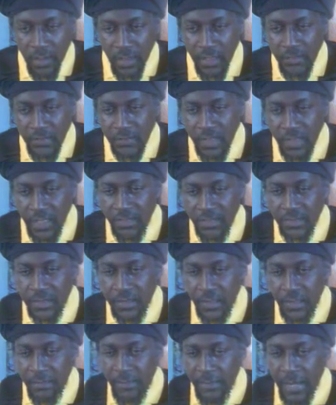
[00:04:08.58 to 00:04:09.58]
is
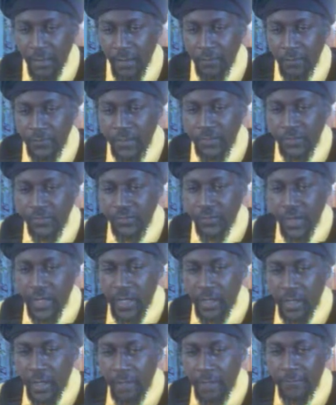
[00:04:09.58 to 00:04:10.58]
it's about the
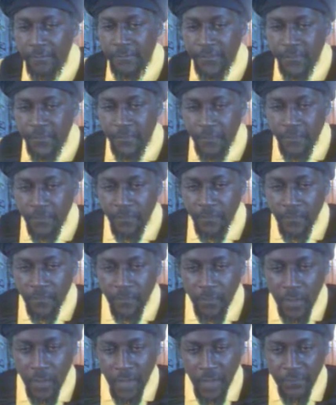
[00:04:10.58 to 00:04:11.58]
triumph
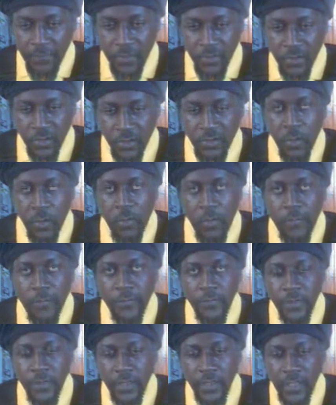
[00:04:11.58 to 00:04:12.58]
of good
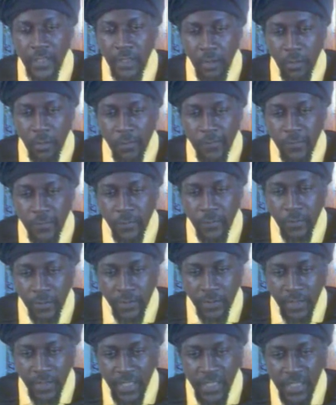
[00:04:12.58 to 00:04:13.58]
over
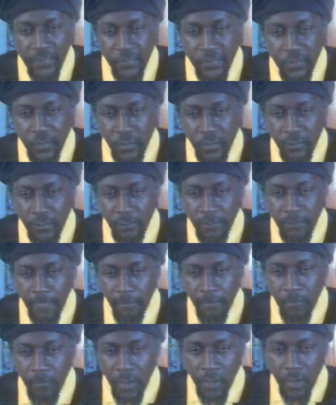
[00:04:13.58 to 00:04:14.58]
evil,
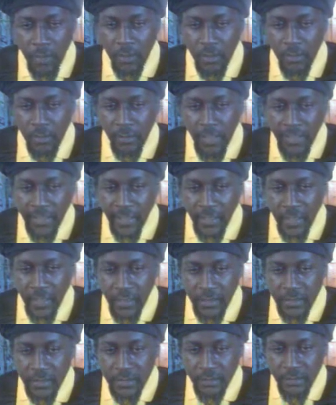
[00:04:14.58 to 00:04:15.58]
like
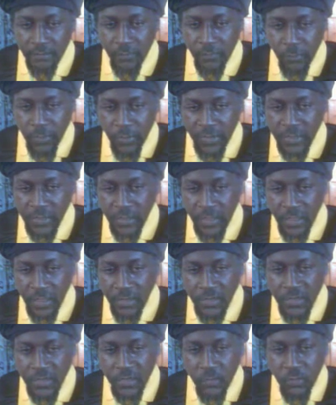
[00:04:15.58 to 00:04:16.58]
it's written
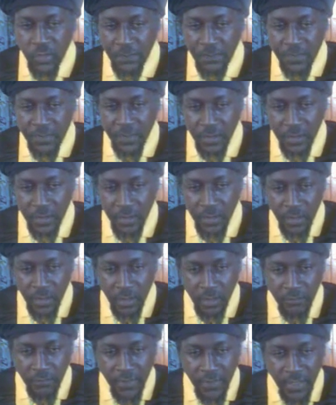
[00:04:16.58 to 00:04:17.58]
in the script,
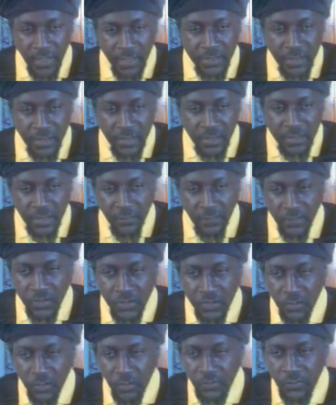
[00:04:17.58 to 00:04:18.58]
the exodus of
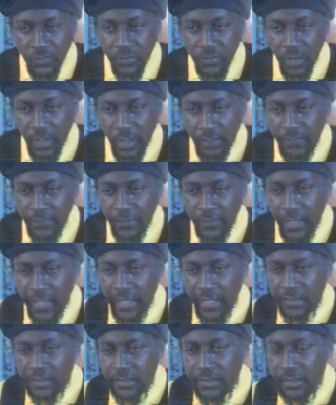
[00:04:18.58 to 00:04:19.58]
the children of the
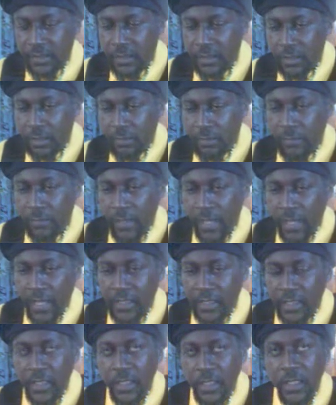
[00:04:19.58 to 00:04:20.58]
light,
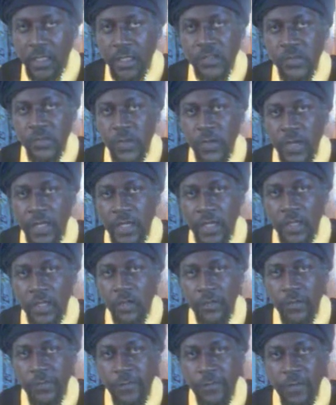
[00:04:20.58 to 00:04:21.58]
i.e.
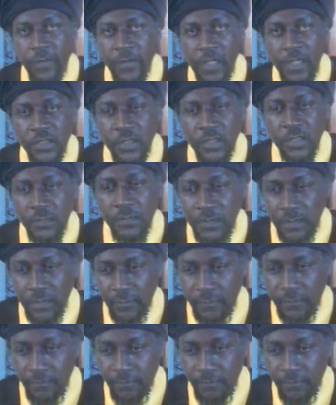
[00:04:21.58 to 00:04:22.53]
Israel from Egypt,